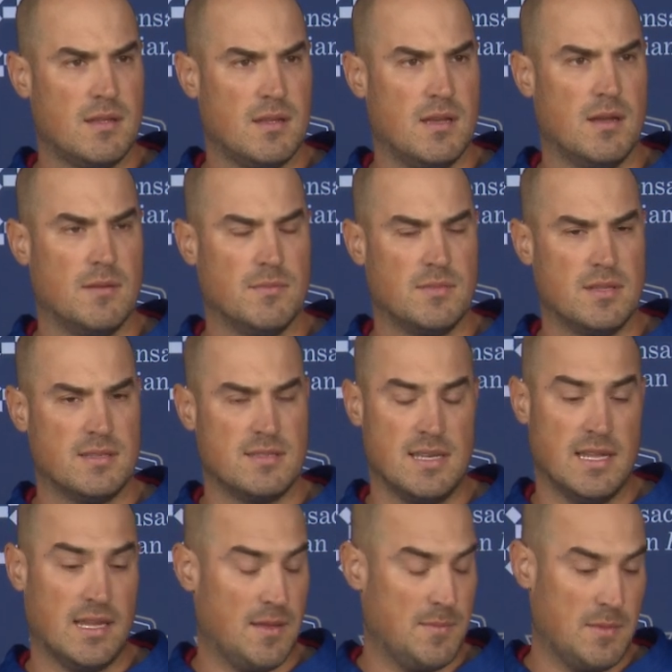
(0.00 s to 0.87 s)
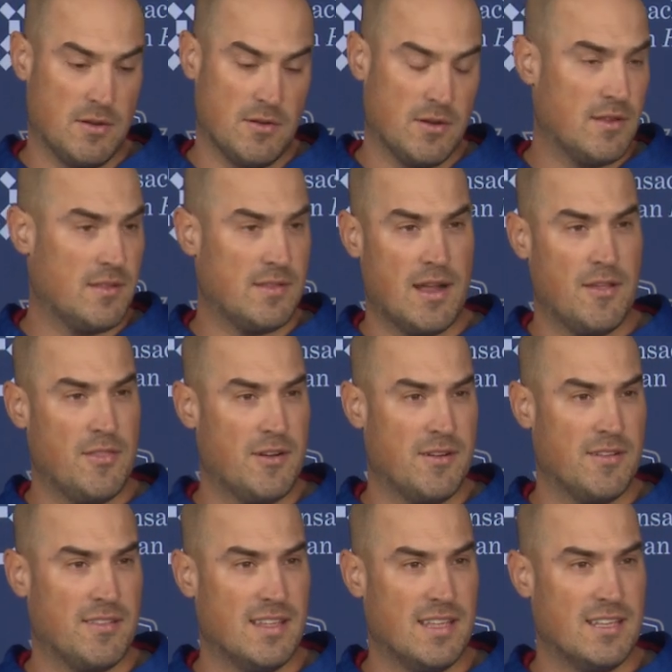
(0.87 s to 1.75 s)
um, to sneak in here down
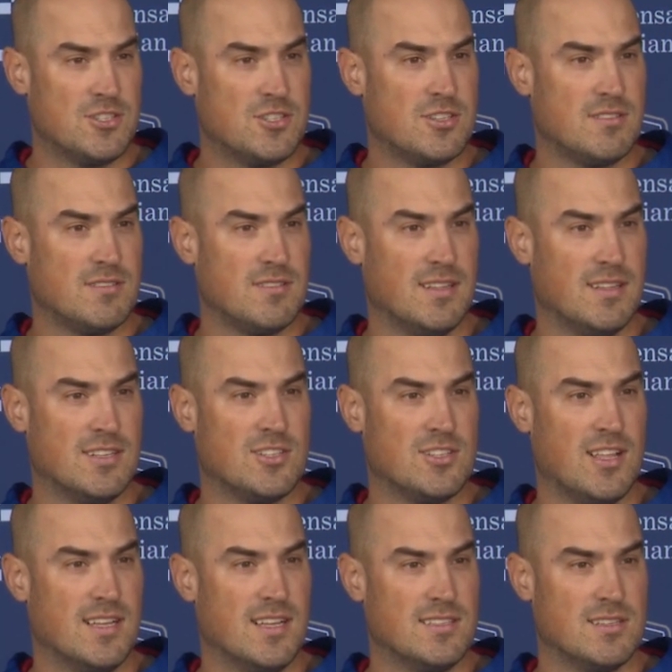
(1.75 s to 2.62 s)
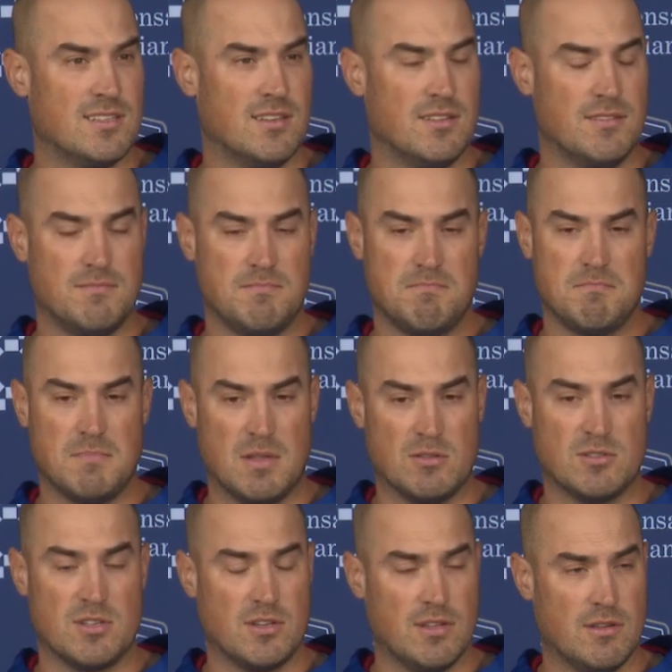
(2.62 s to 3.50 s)
there in the inch inch line. So it
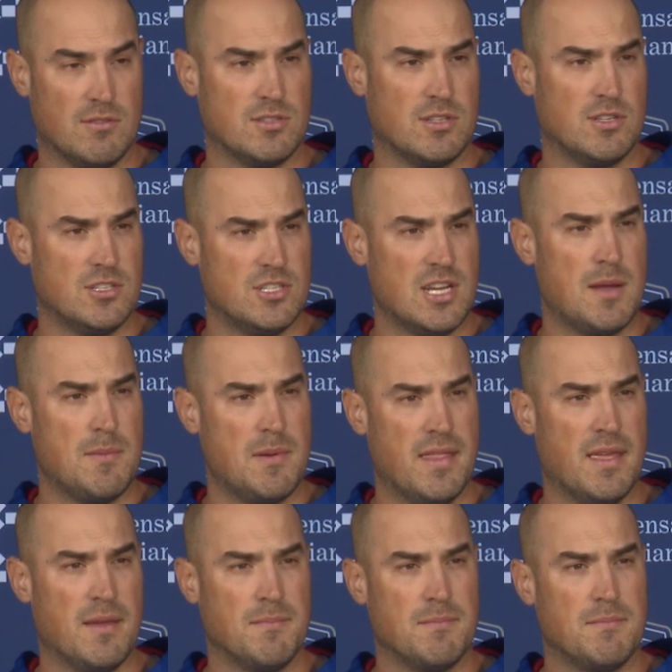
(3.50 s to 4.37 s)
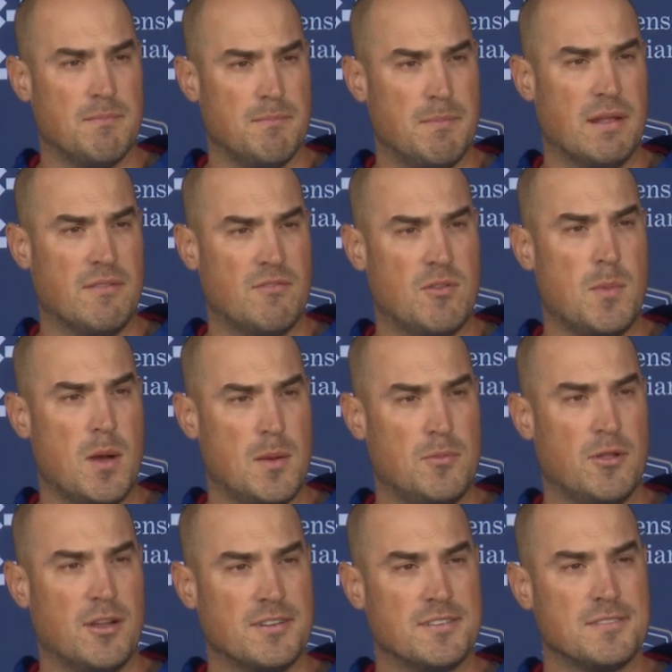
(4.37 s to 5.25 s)
was a, it was a good job of them being football
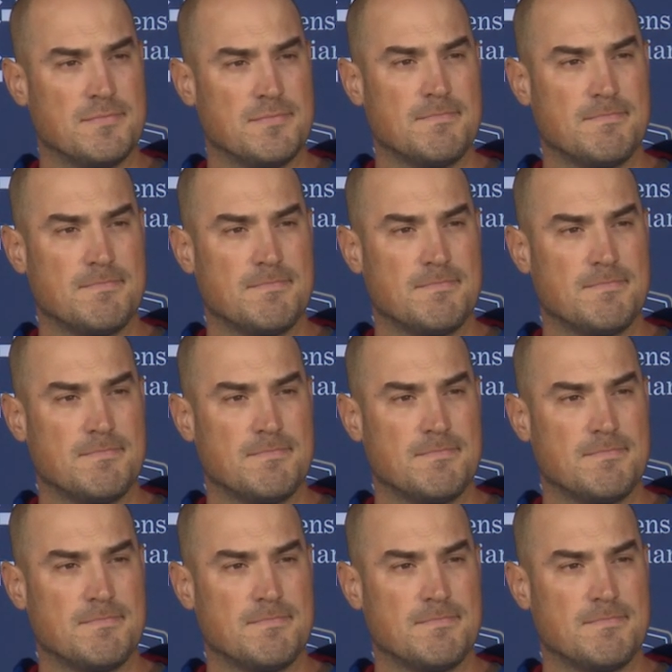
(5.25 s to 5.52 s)
players.